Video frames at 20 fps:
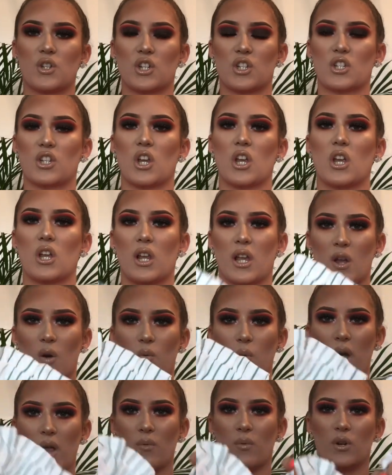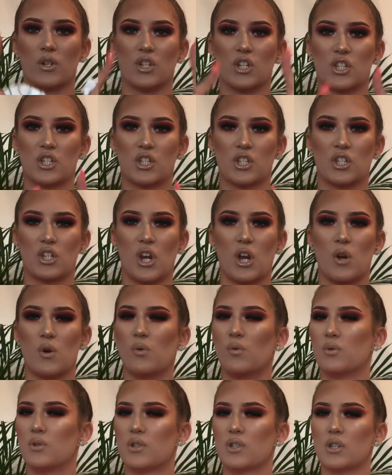just like a white one, just
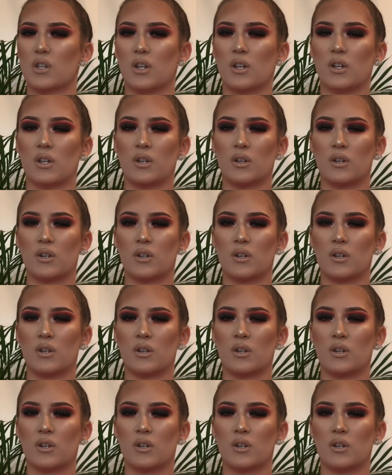shows